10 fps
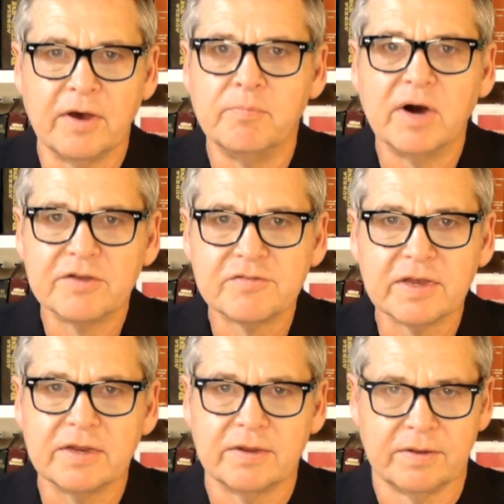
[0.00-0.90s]
a
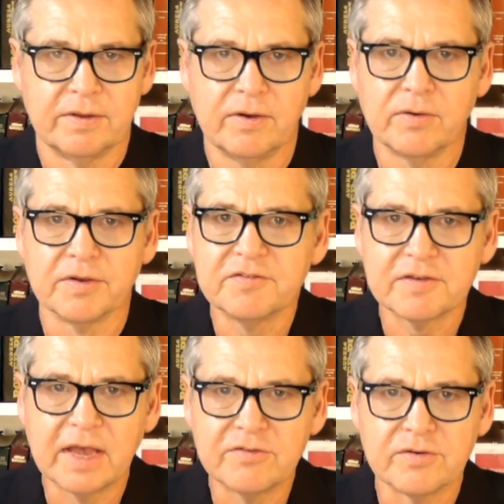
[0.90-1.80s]
budget or a
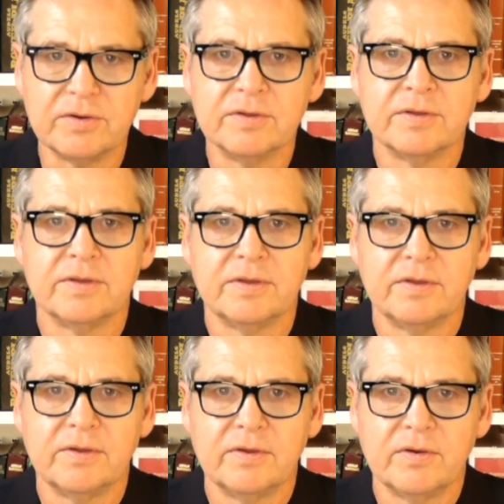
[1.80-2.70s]
schedule
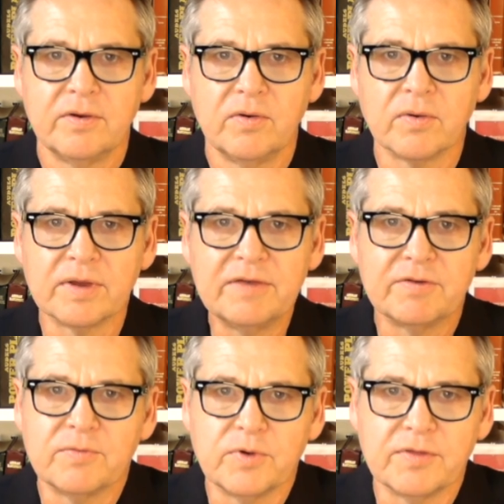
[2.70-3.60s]
or
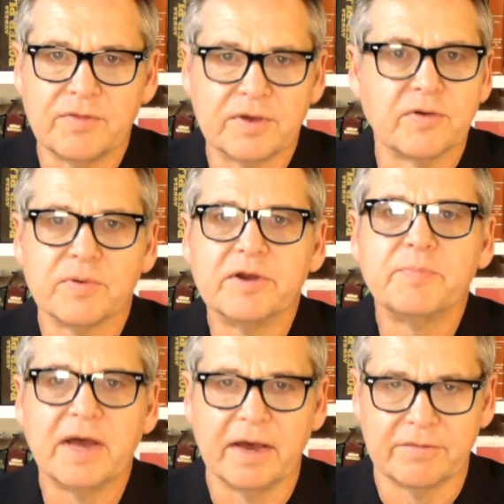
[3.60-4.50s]
even with a career
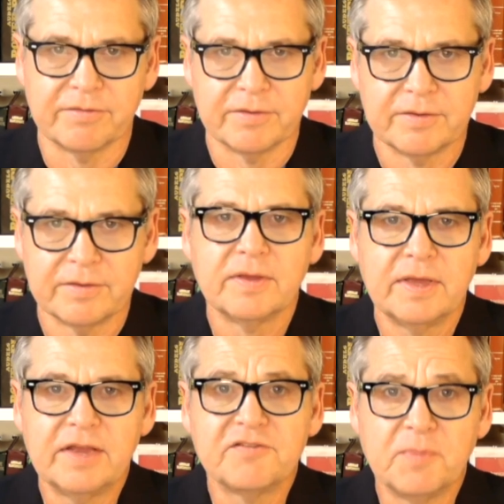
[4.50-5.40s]
path.
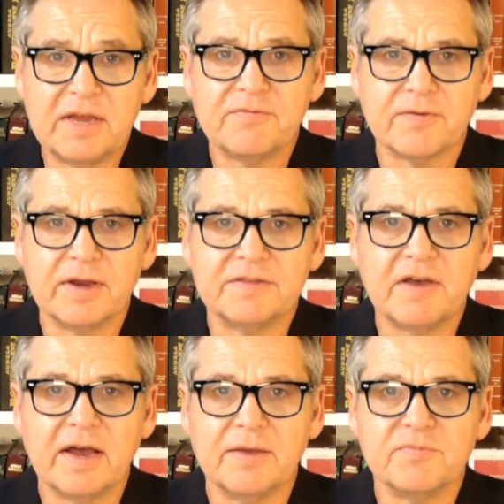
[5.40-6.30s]
It's made for at
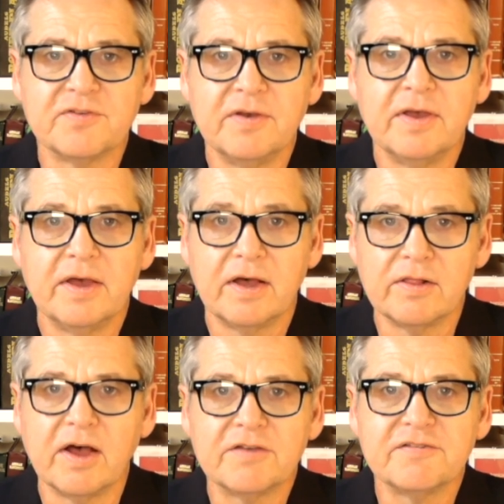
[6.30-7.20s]
times a
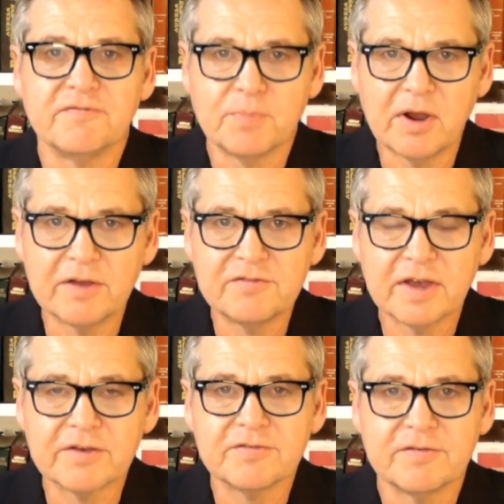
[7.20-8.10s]
loss of
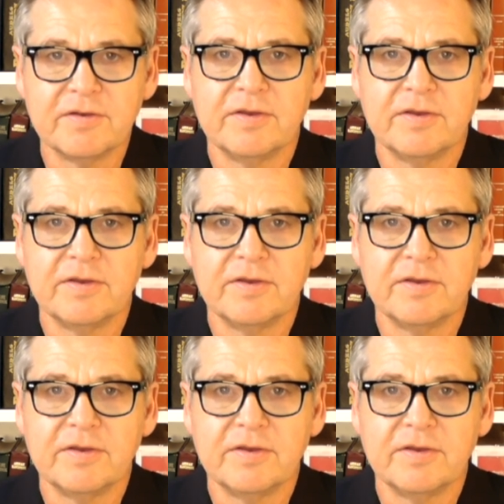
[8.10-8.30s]
projects,